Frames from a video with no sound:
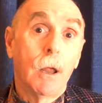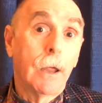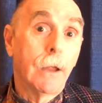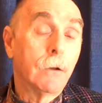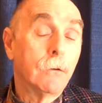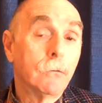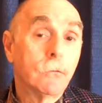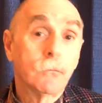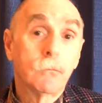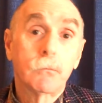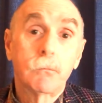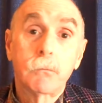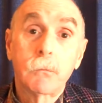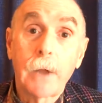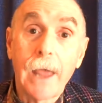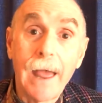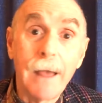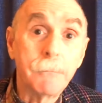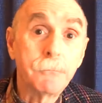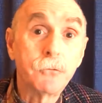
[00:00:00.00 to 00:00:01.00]
and
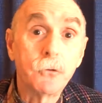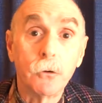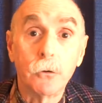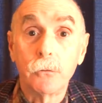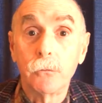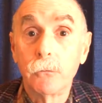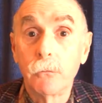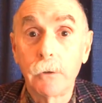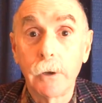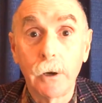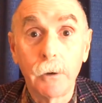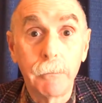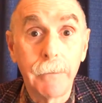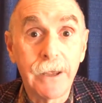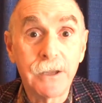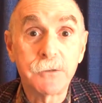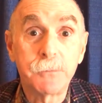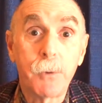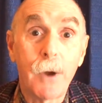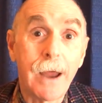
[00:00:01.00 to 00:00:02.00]
capture their
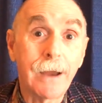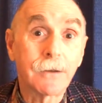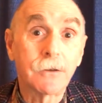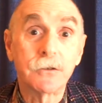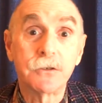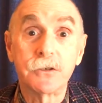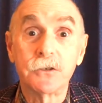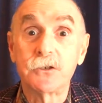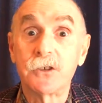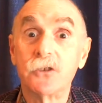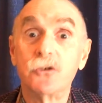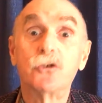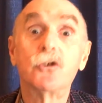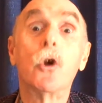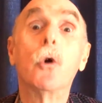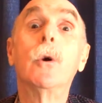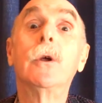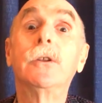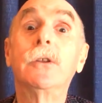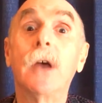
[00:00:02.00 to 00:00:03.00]
best practices and
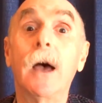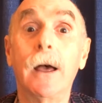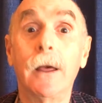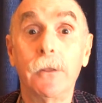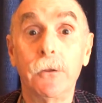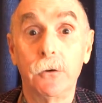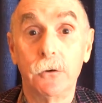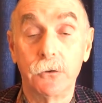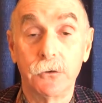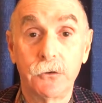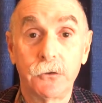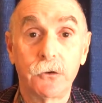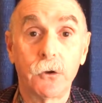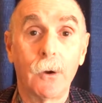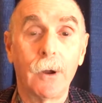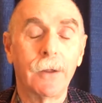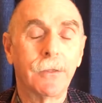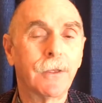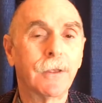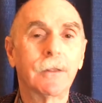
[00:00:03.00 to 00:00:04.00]
show it to others. So
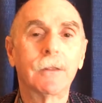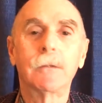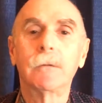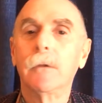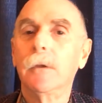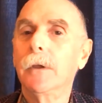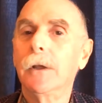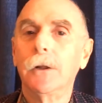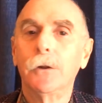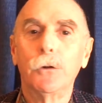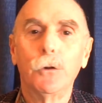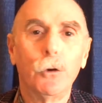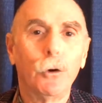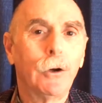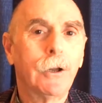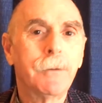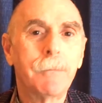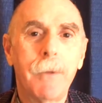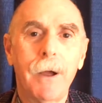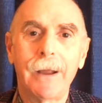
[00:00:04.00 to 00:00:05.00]
I think
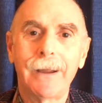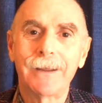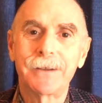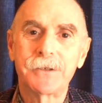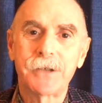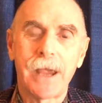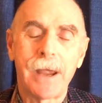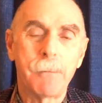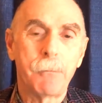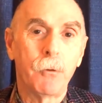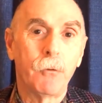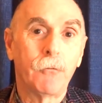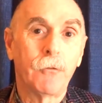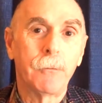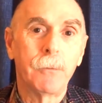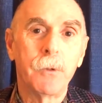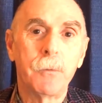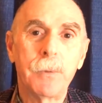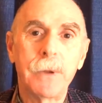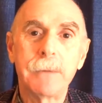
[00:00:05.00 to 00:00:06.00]
learning by example
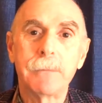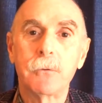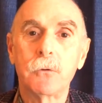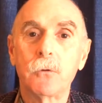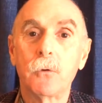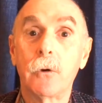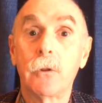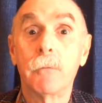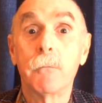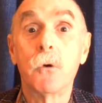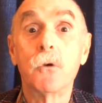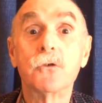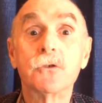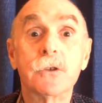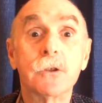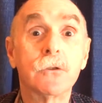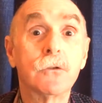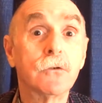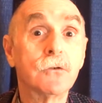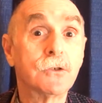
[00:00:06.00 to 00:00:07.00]
from the people yeah. who are the most
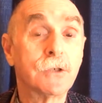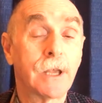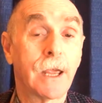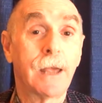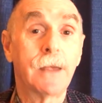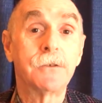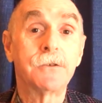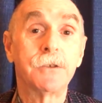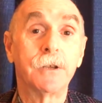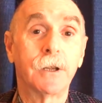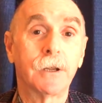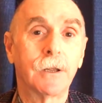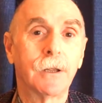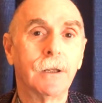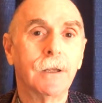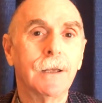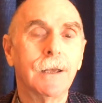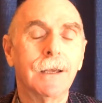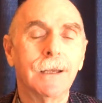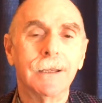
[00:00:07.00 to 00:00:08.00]
enthusiastic
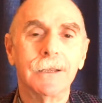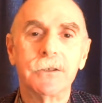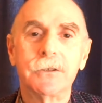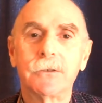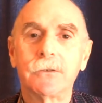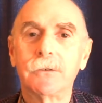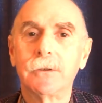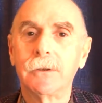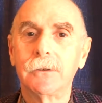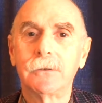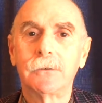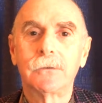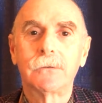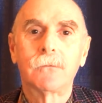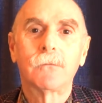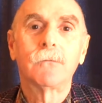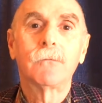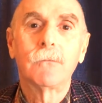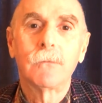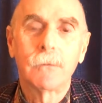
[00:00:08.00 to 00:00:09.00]
is, is
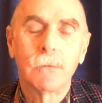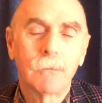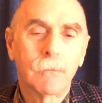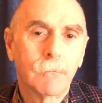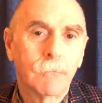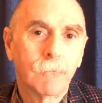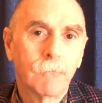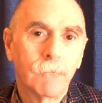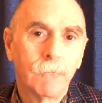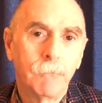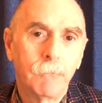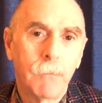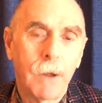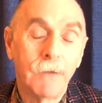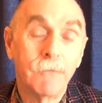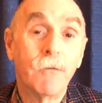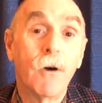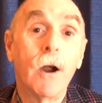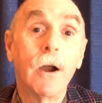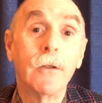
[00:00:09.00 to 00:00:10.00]
by
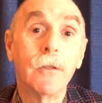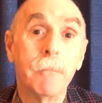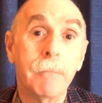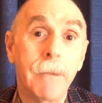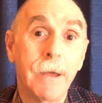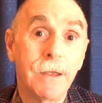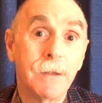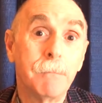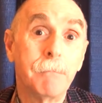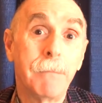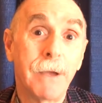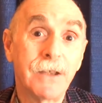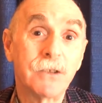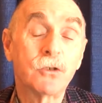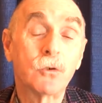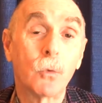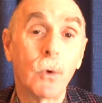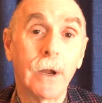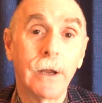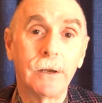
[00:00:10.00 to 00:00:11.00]
far the be
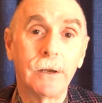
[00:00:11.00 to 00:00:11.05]
best way